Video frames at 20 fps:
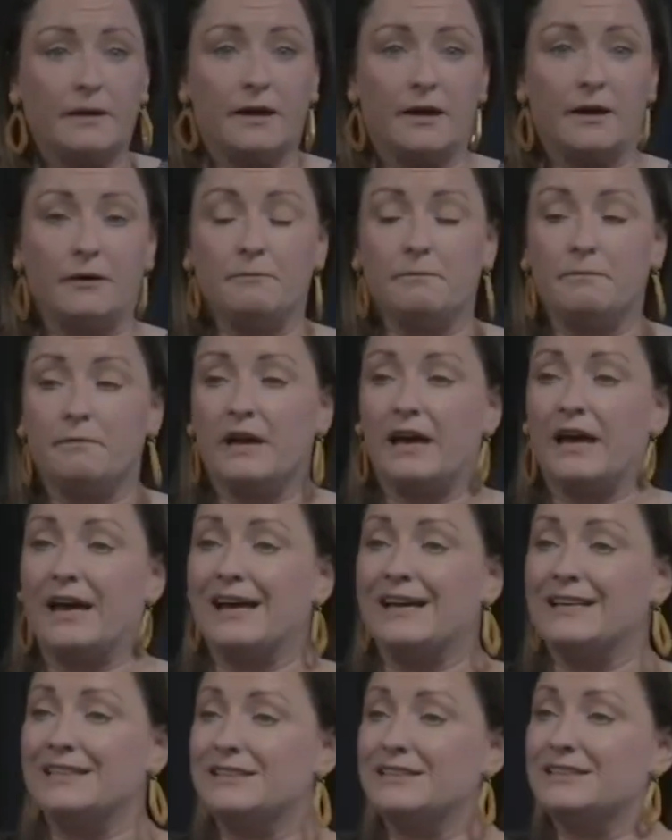
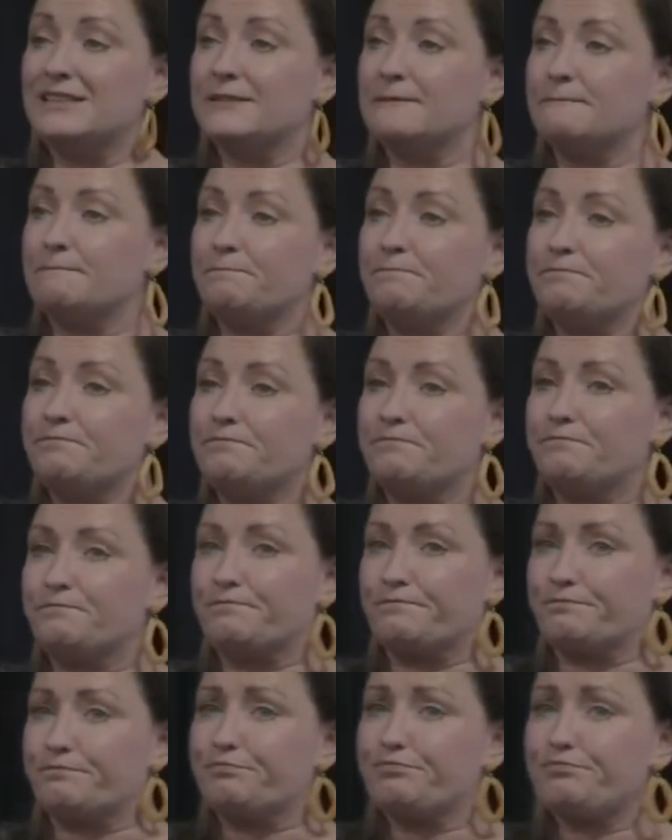And
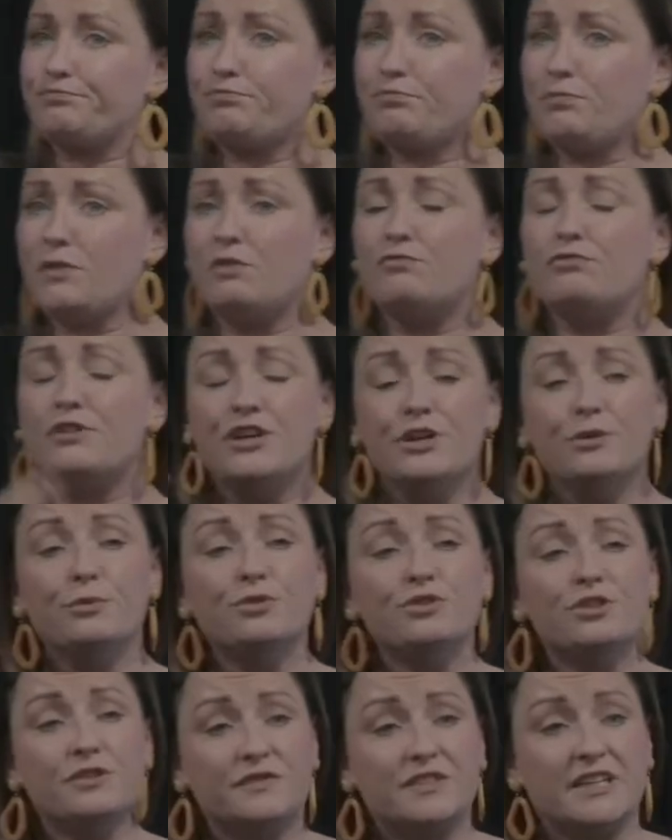
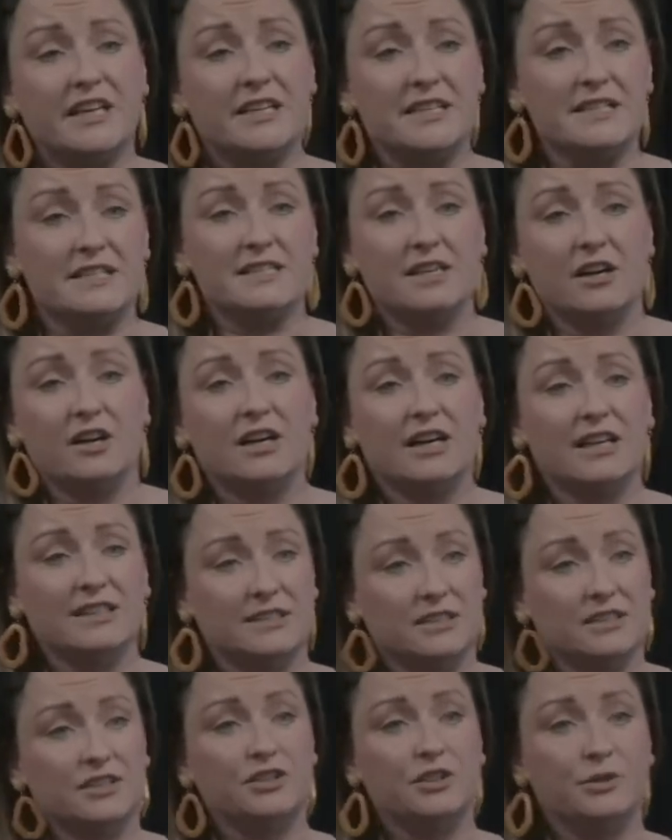renewals of tenancy are
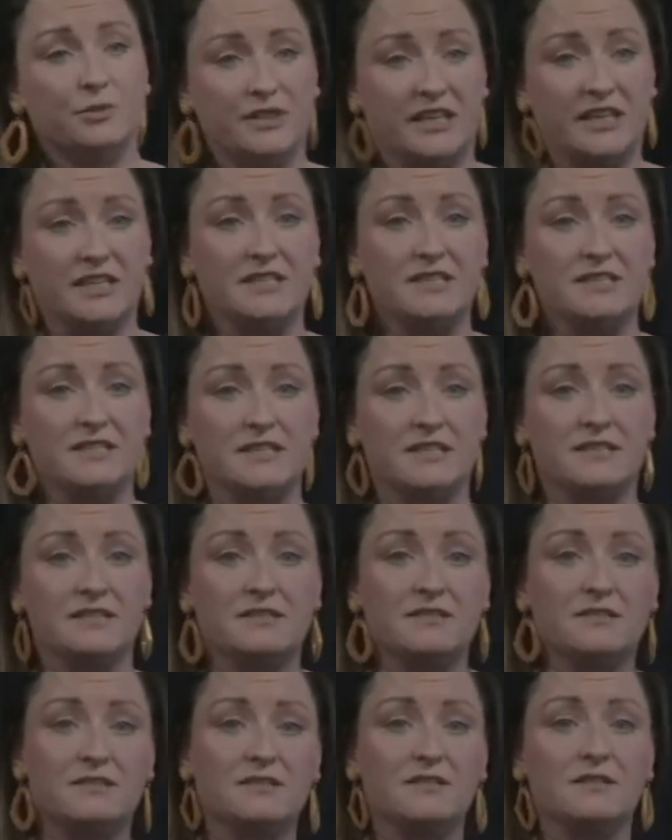classed as new
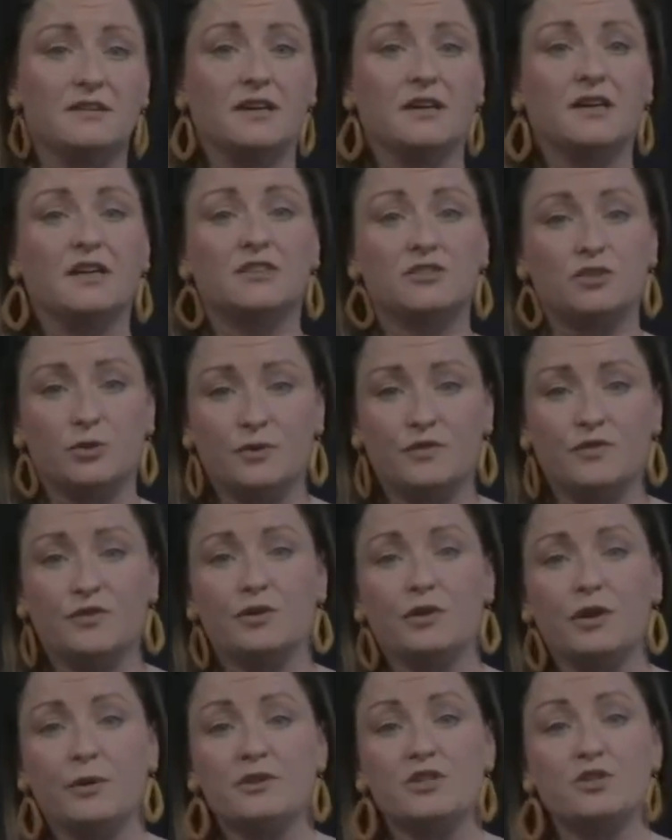tenancies. So
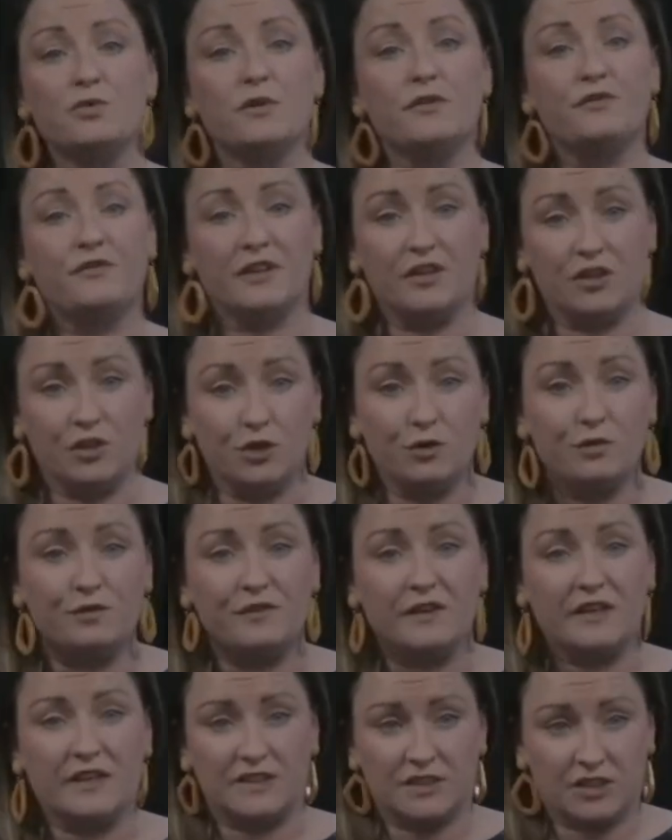if you go into a new
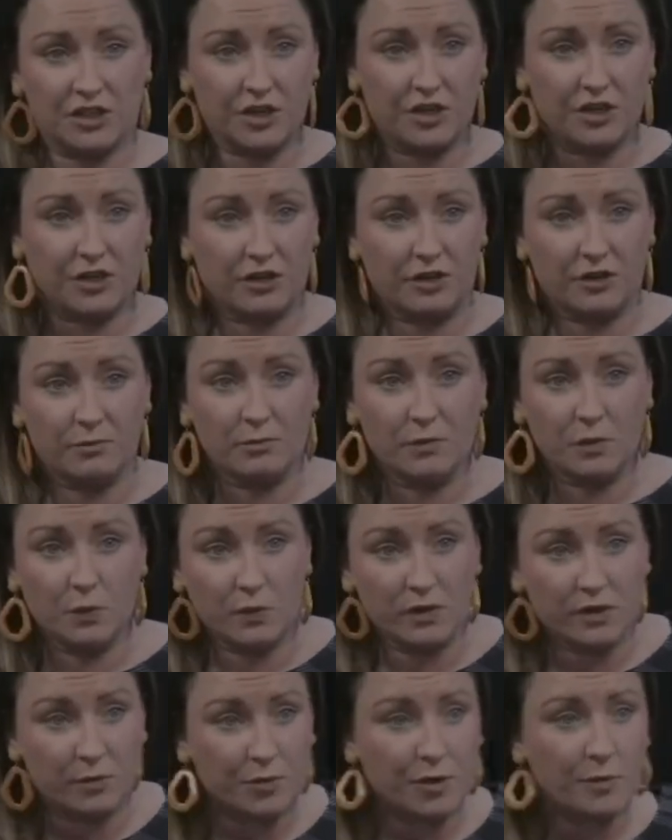fixed term
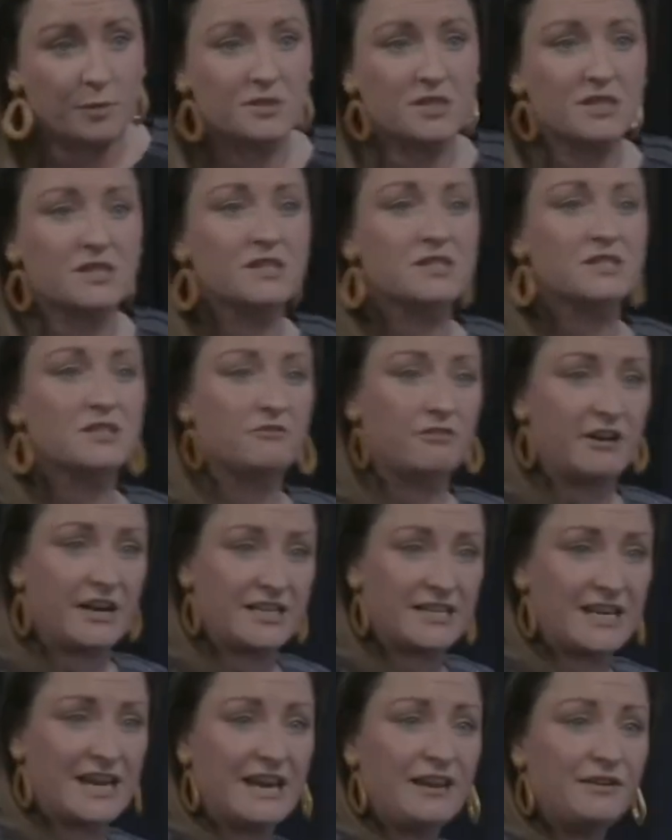with a property that's a
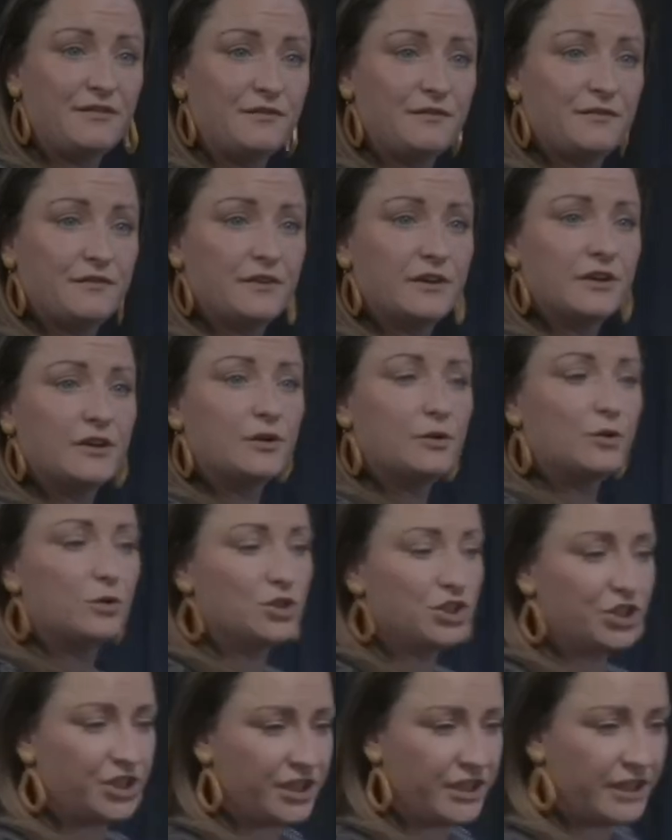grade F
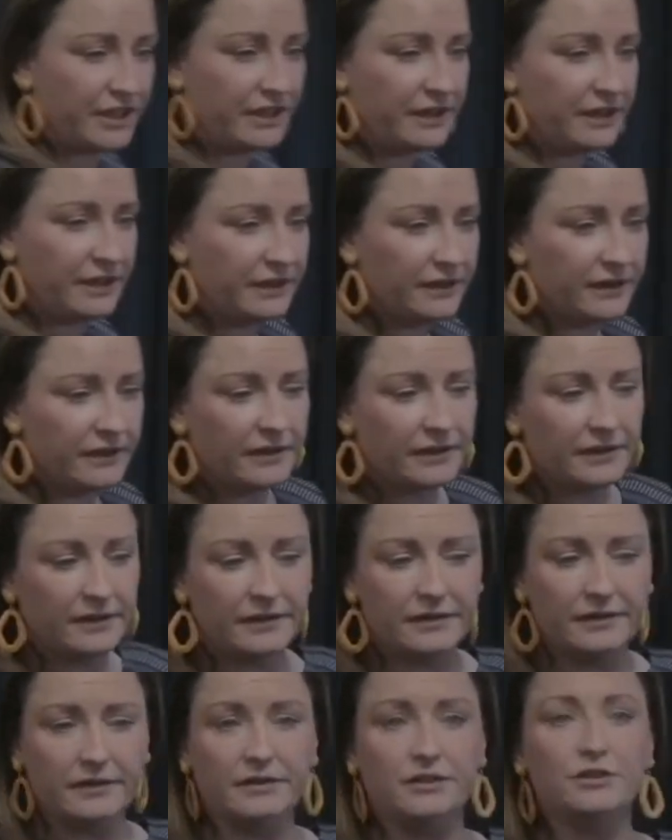or G,
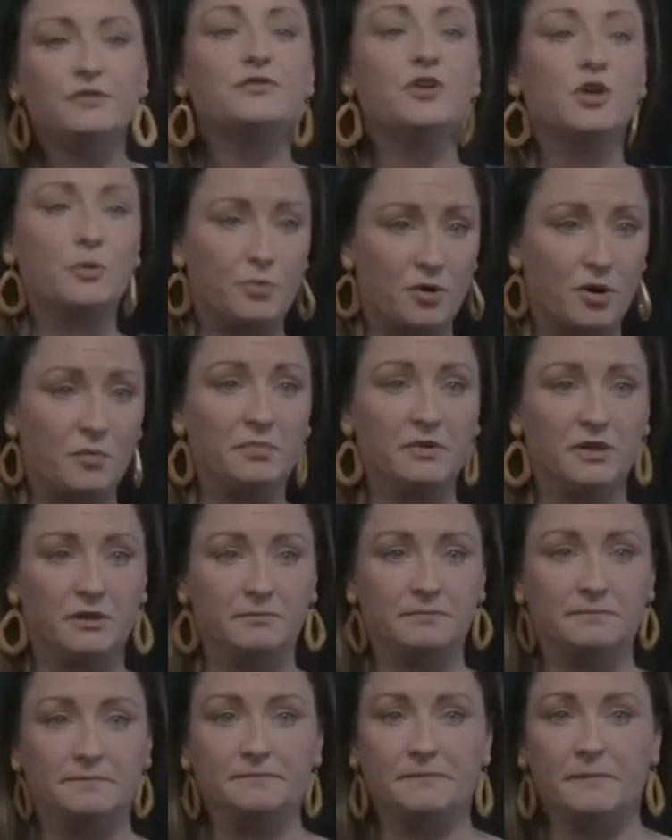you've got a
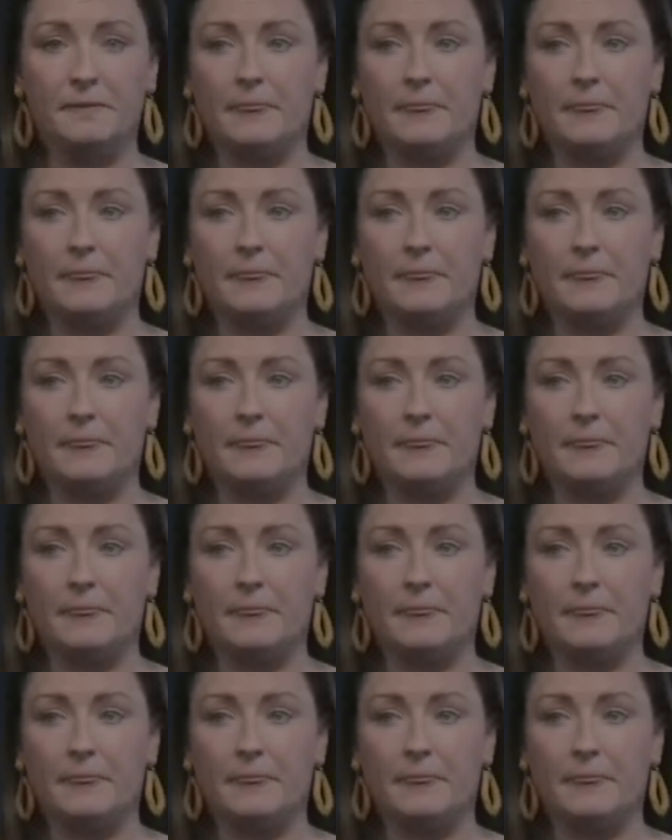problem.